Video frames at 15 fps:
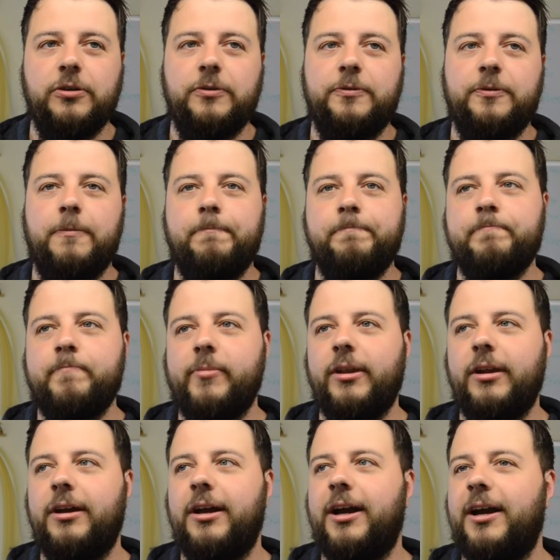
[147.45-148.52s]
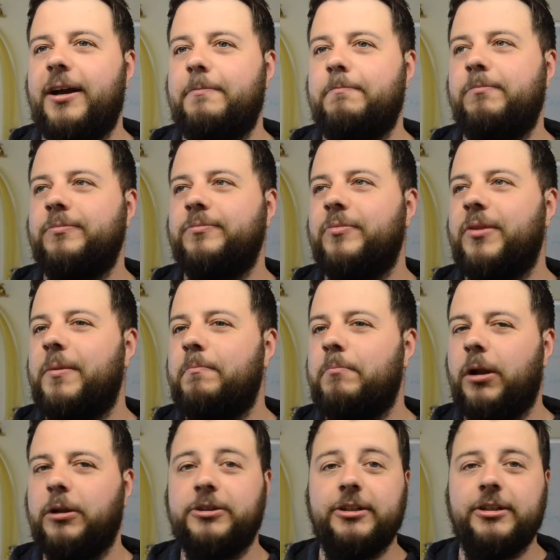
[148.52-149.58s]
of
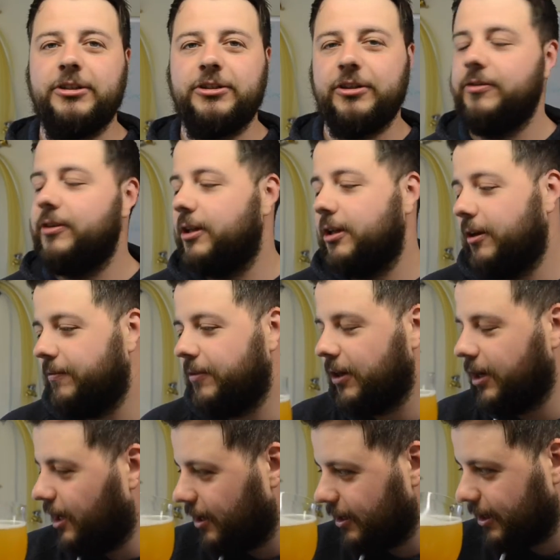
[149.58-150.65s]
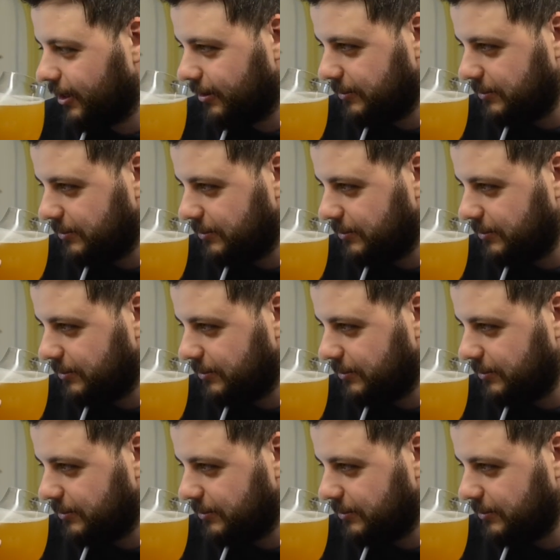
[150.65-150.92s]
maltiness of the lager.